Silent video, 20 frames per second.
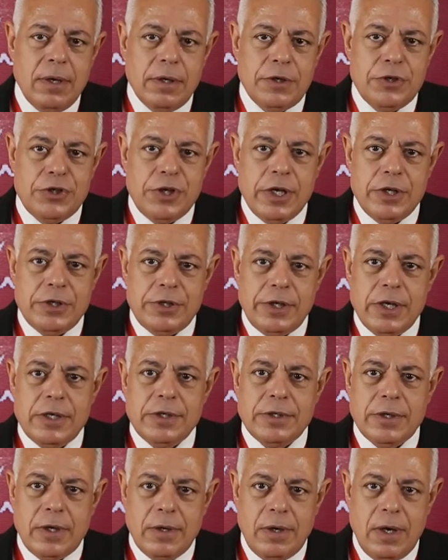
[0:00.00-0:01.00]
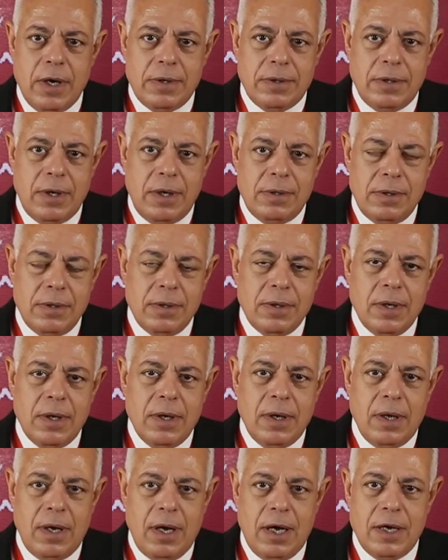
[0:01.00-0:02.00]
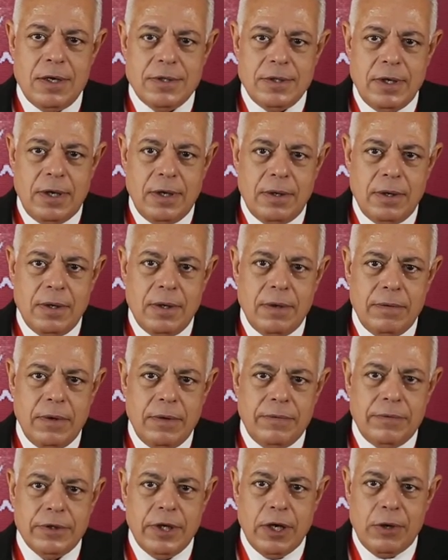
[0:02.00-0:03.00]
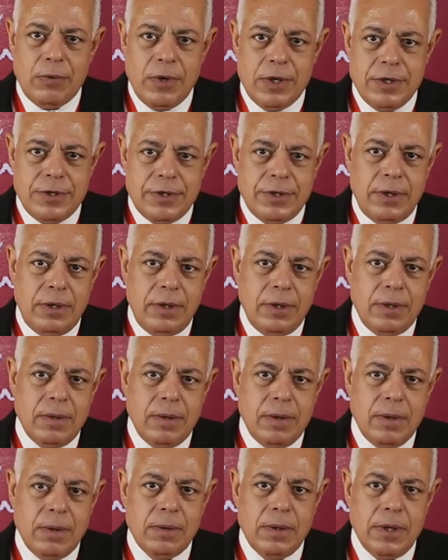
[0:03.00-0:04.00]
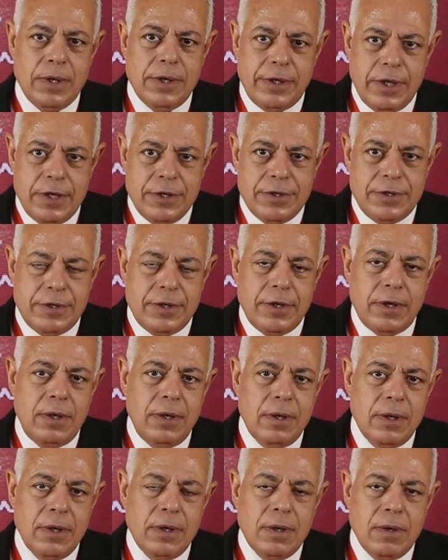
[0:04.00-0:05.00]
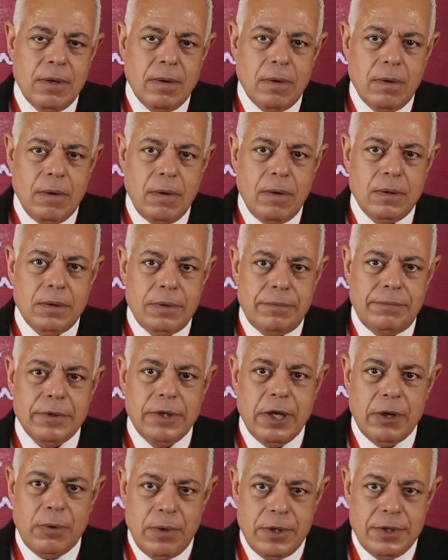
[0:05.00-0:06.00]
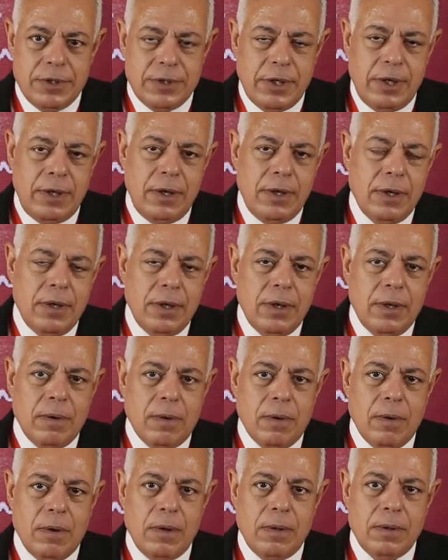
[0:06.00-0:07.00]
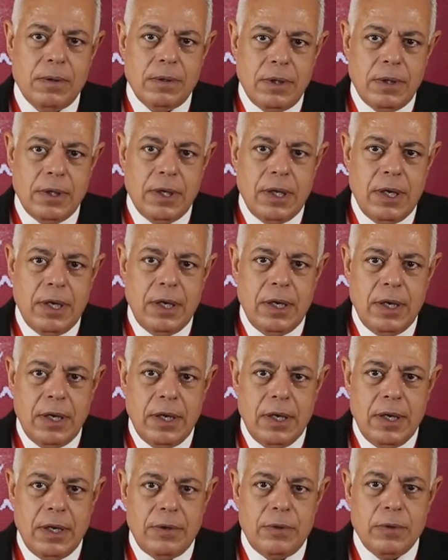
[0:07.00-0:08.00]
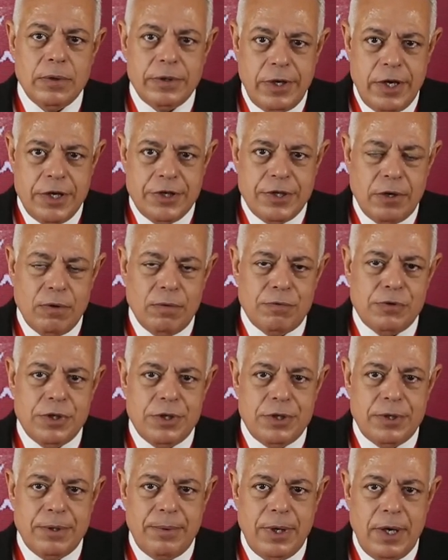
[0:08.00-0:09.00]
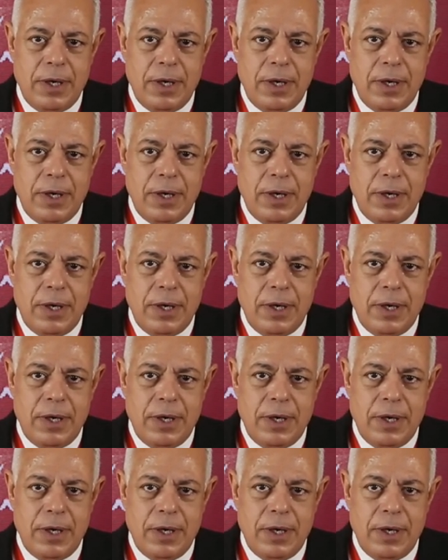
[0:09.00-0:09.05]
change its character either frequency or intensity all frequency, all uh, duration of chest